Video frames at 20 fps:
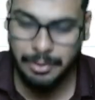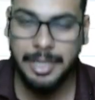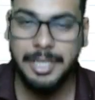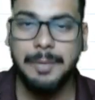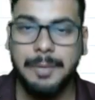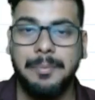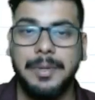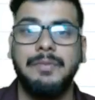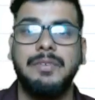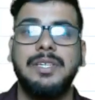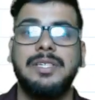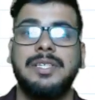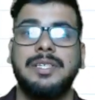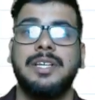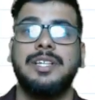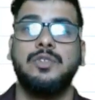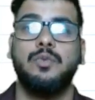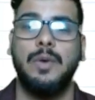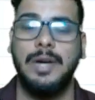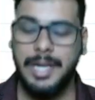in the previous year
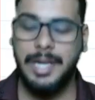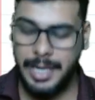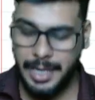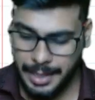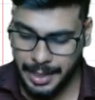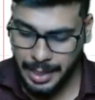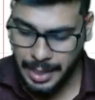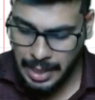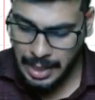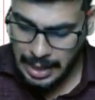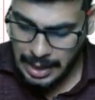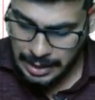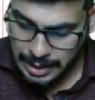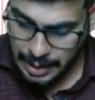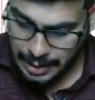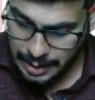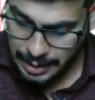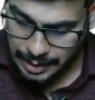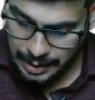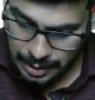is 180. Sir,
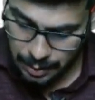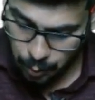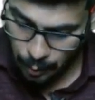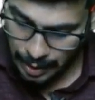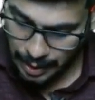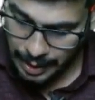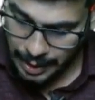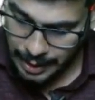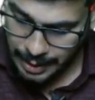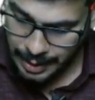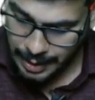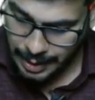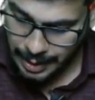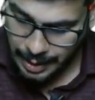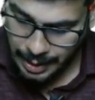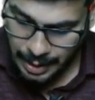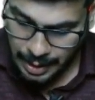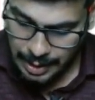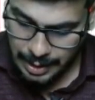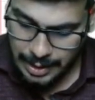this is 180.